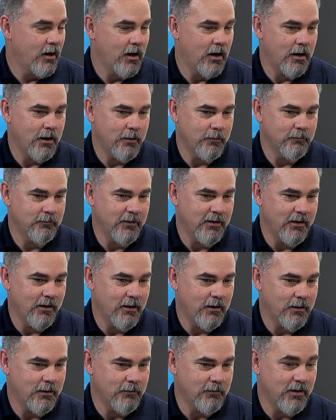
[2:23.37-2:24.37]
Um,
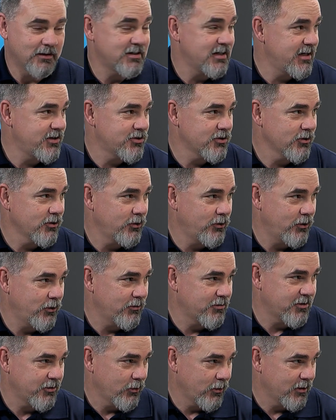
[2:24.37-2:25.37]
uh, a teacher who
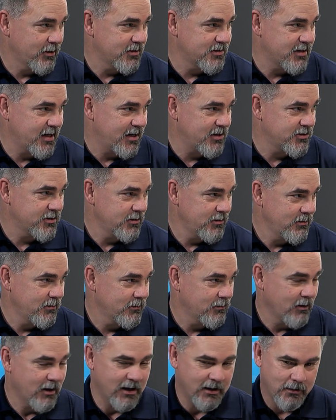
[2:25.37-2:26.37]
knows the organization,
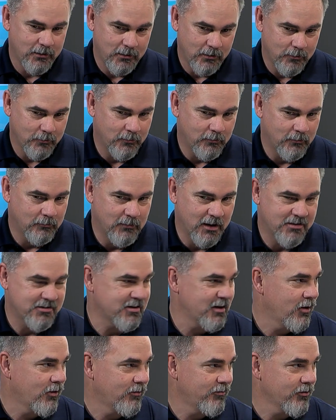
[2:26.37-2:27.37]
like
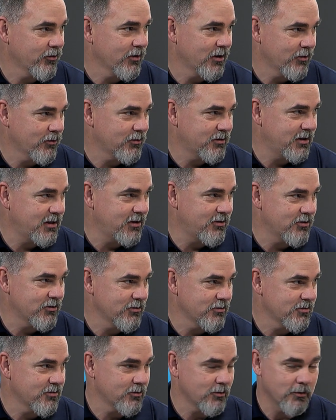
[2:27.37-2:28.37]
myself or other
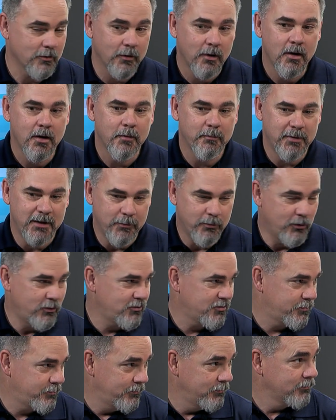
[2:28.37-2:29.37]
teachers, or people
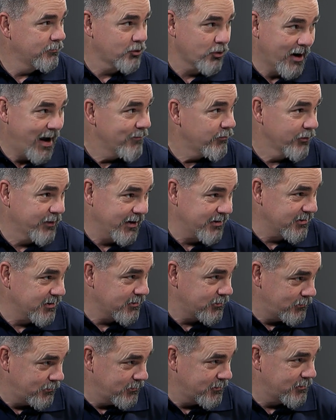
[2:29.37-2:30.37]
who's traveled as
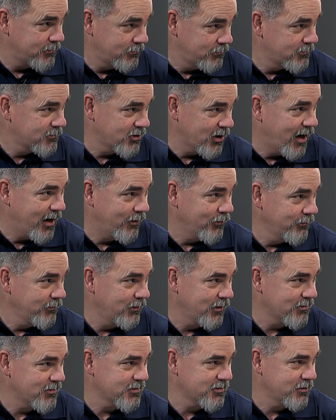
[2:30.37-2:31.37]
a
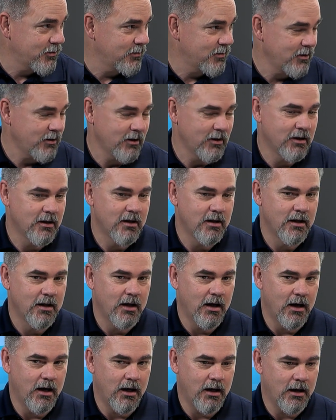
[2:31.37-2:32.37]
child, as a student,
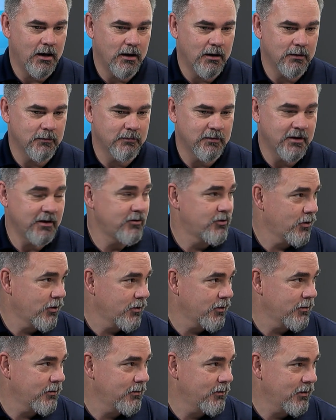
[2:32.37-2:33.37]
uh, can
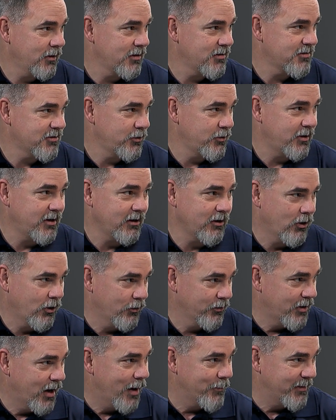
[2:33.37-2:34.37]
turn a student in
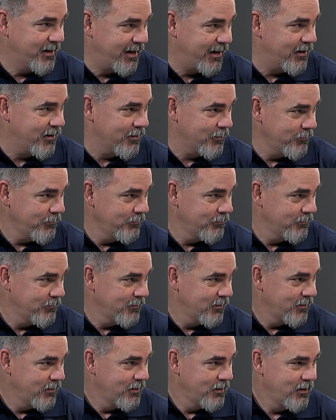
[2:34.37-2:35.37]
call nominating them.
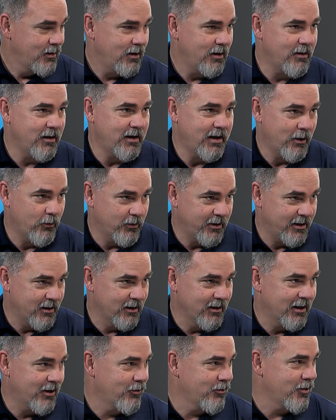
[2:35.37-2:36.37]
Mm -hmm. And then they will
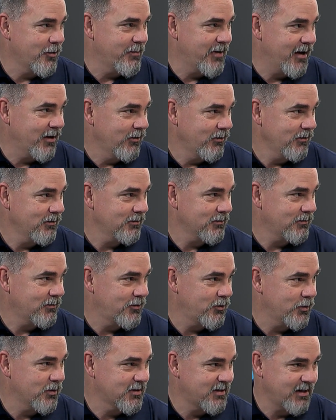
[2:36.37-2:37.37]
get a letter in the mail
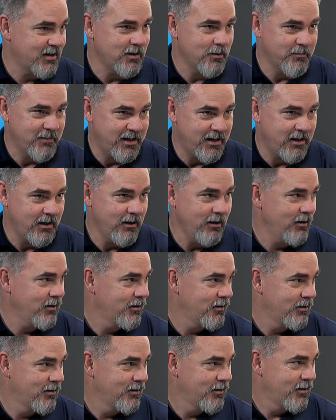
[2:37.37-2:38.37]
to attend a meeting